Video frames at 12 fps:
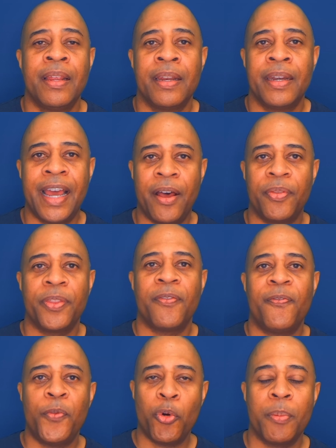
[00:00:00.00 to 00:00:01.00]
Now, the
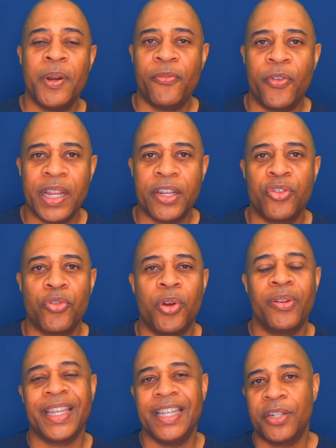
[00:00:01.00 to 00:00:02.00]
form of rent
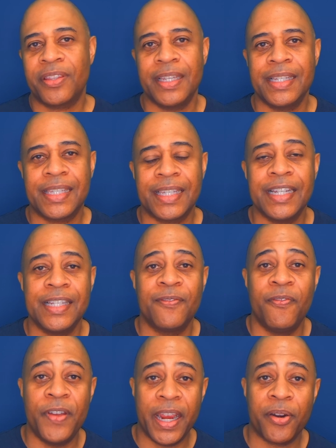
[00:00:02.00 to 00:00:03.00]
control, each of these cities
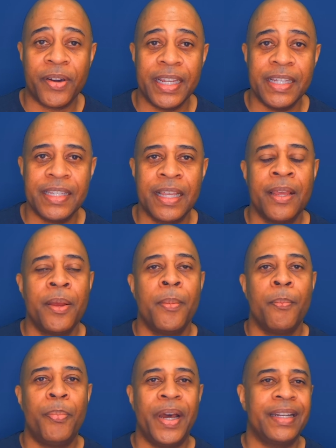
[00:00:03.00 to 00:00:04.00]
varies,
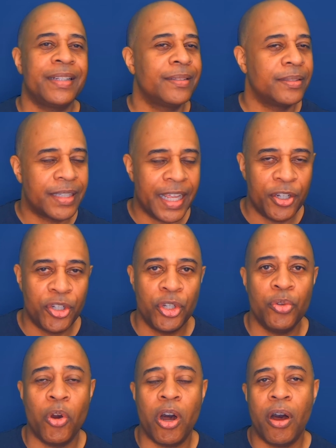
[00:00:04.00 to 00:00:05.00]
but they
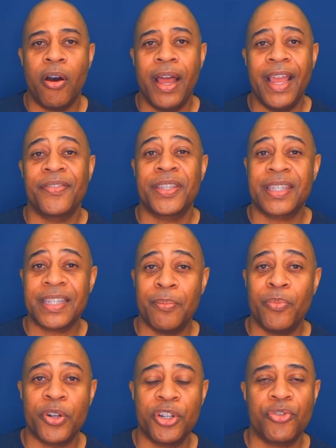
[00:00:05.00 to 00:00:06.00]
do all have some
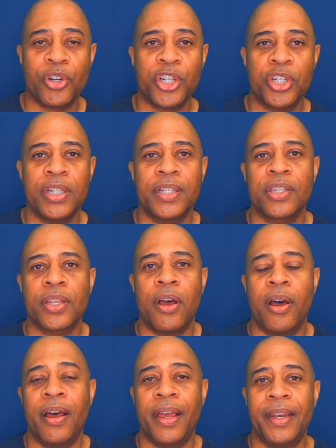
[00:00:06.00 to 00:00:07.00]
restrictions
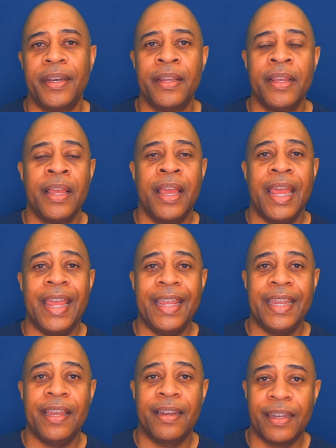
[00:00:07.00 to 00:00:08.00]
on
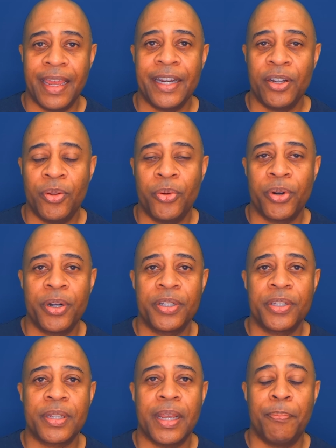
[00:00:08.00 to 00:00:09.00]
a
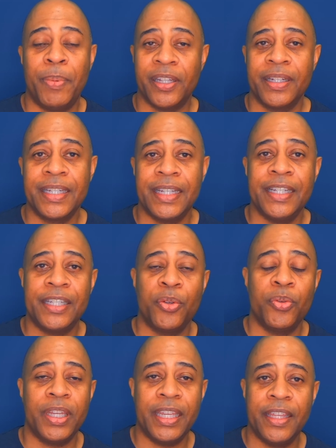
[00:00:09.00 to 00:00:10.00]
landlord's ability
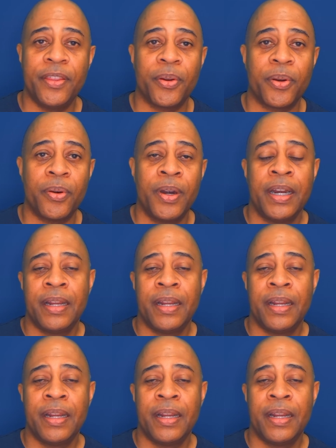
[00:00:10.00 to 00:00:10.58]
to either